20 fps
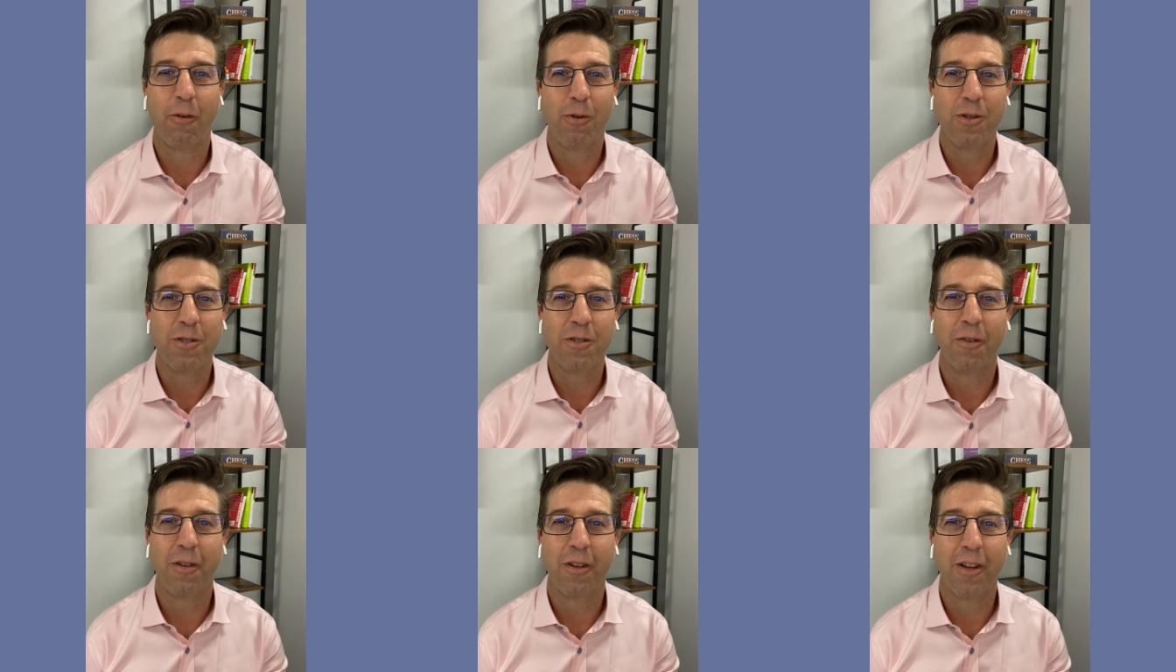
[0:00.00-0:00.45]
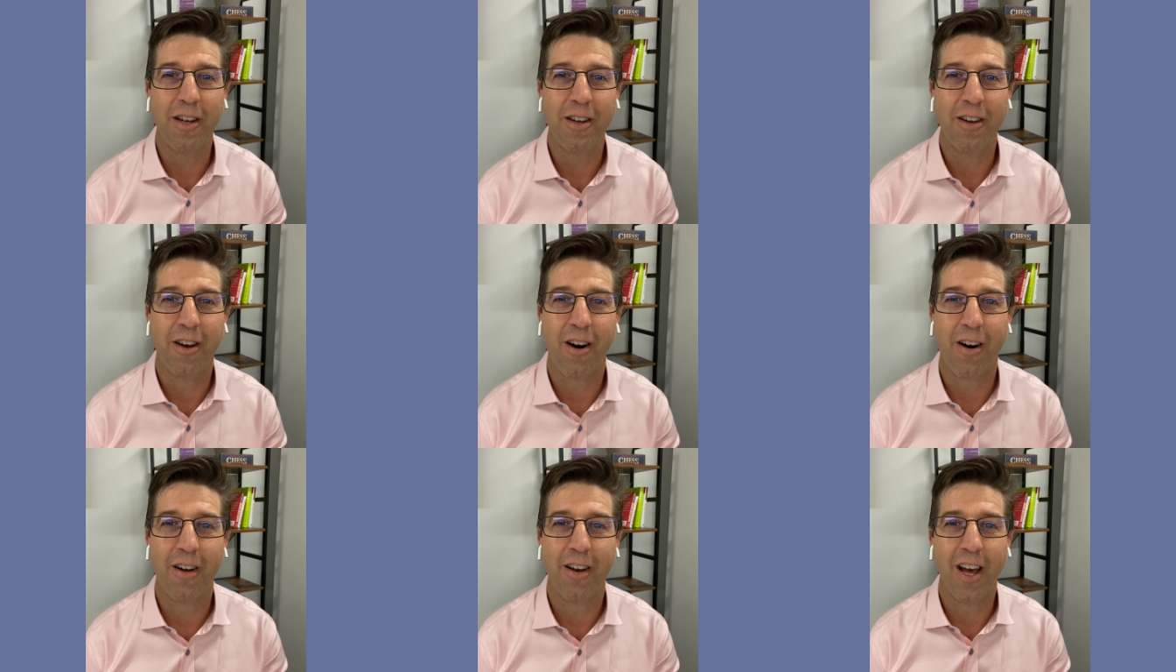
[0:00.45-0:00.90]
wants to
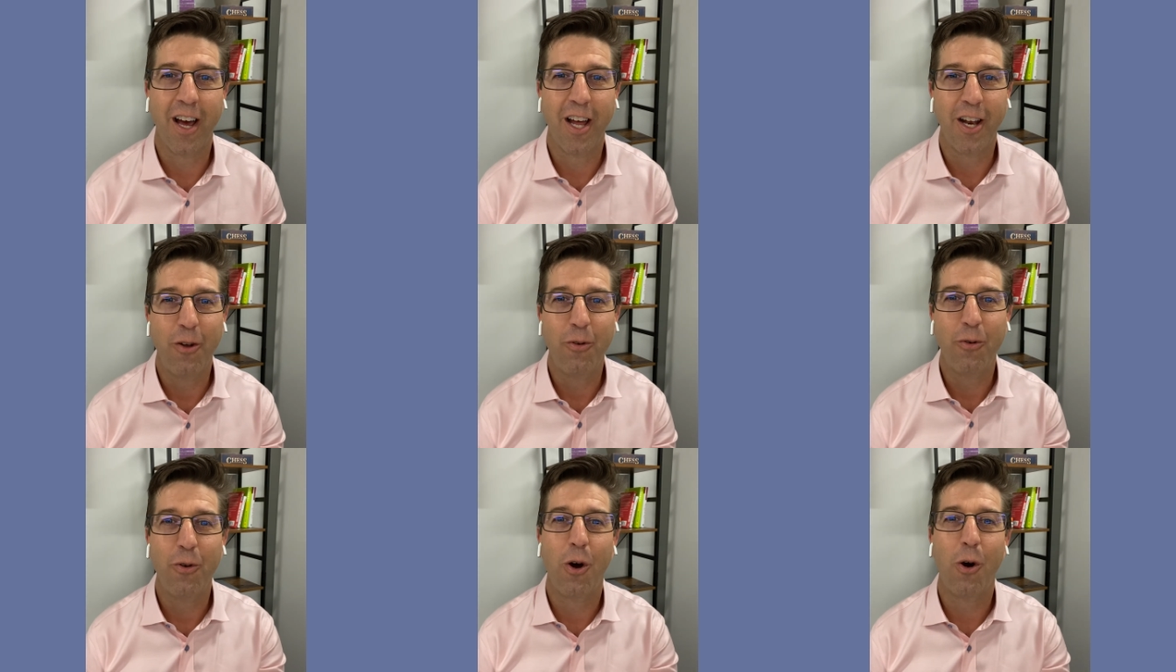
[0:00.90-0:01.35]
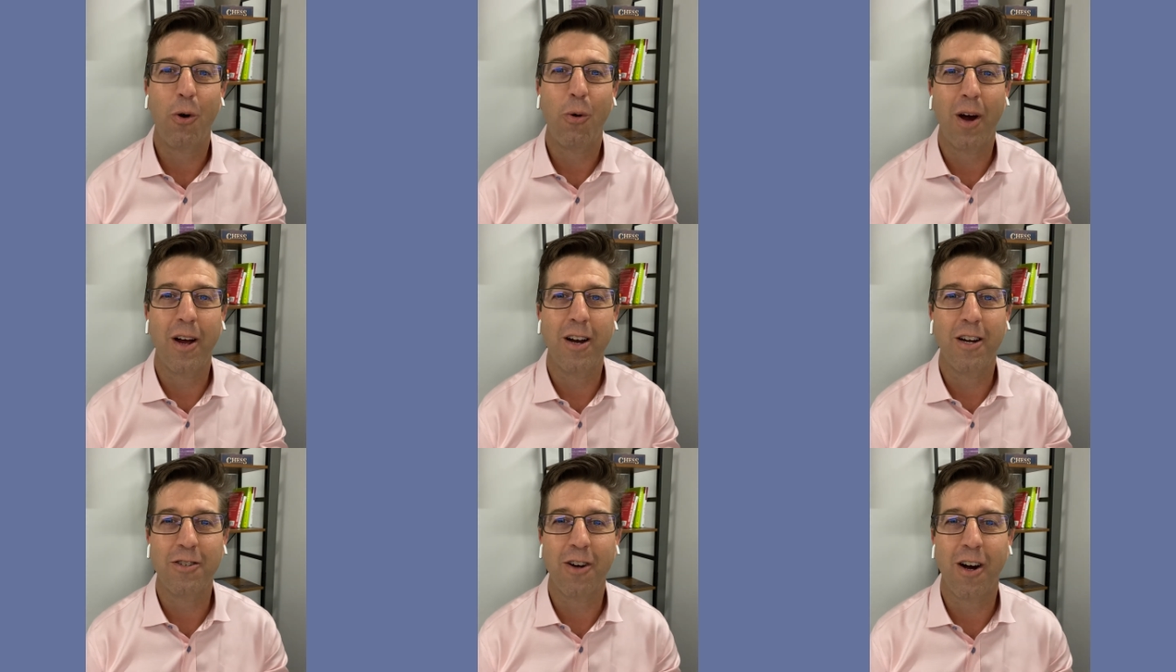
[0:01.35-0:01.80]
lend on and you know
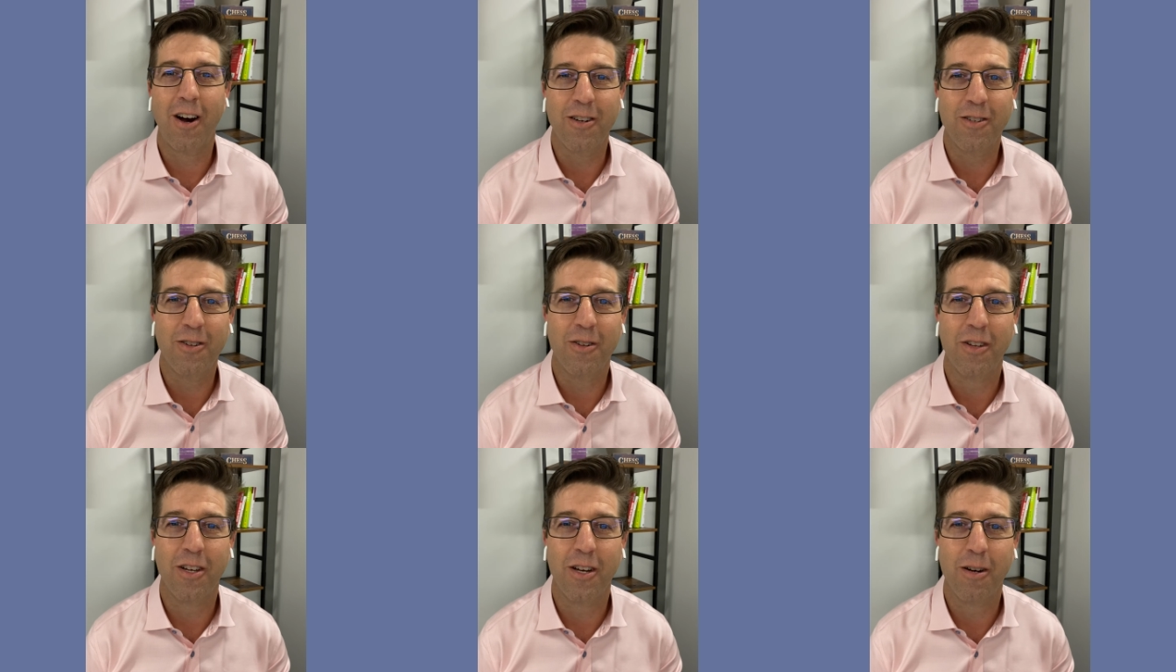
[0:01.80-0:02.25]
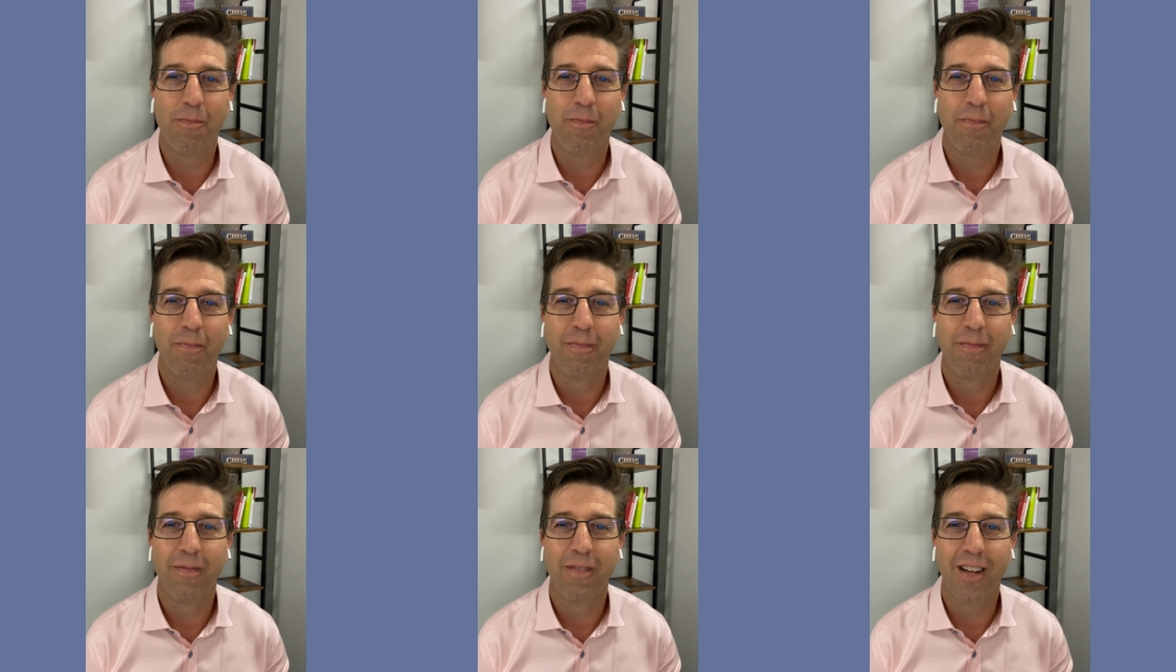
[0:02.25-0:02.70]
how to talk to them,
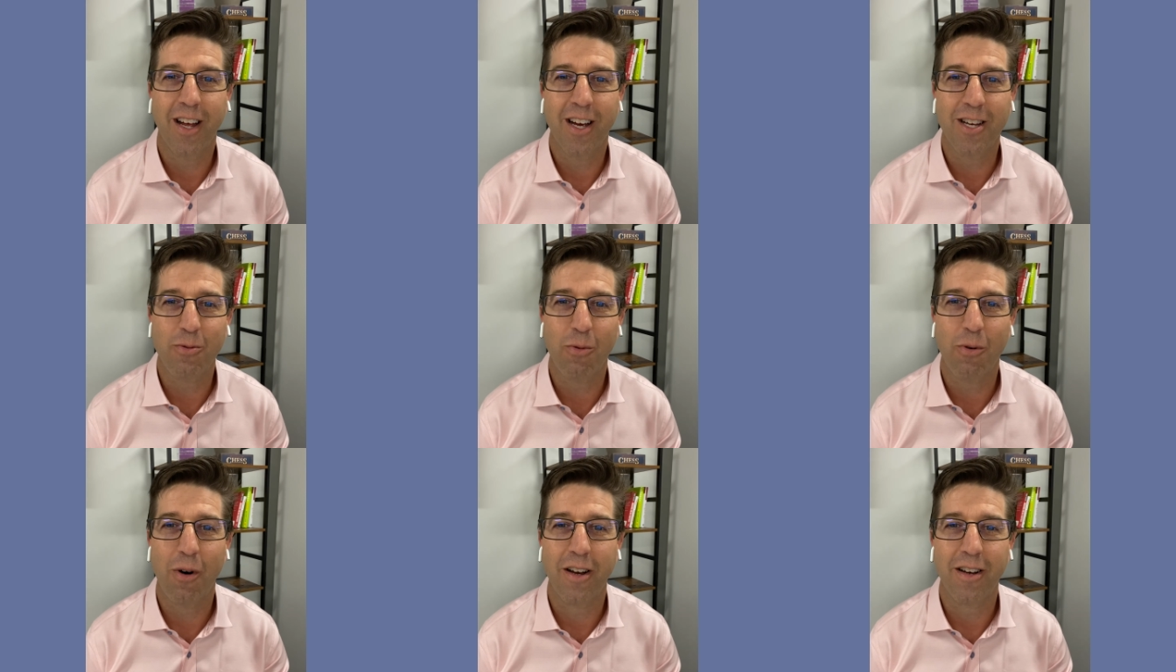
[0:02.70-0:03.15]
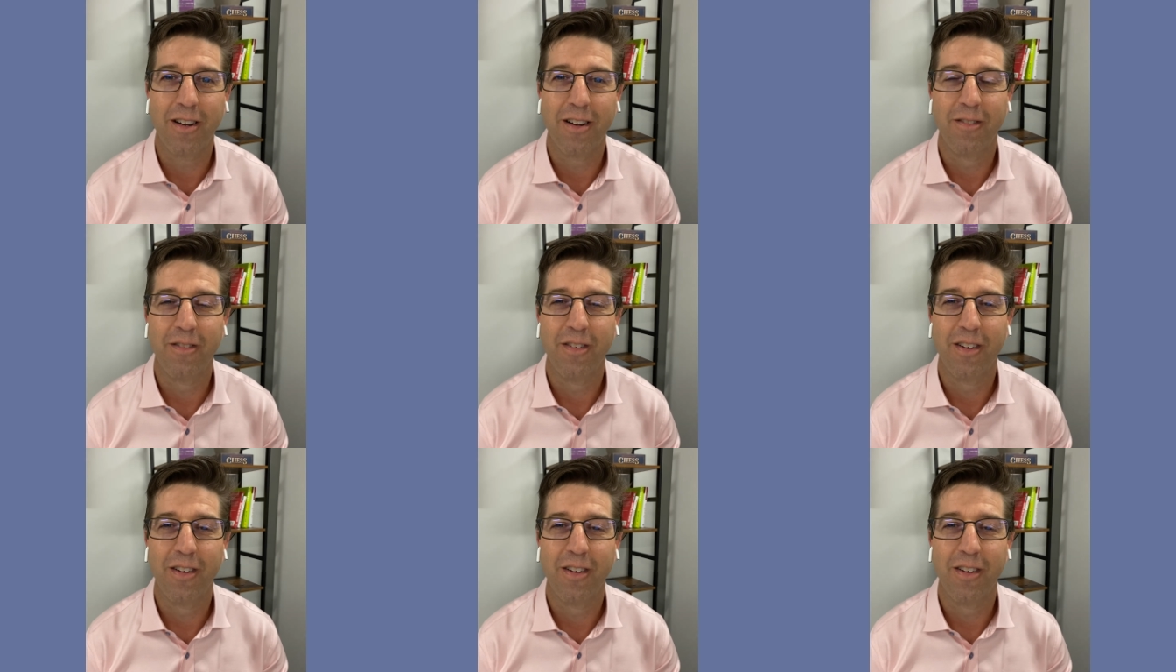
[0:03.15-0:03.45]
guess what?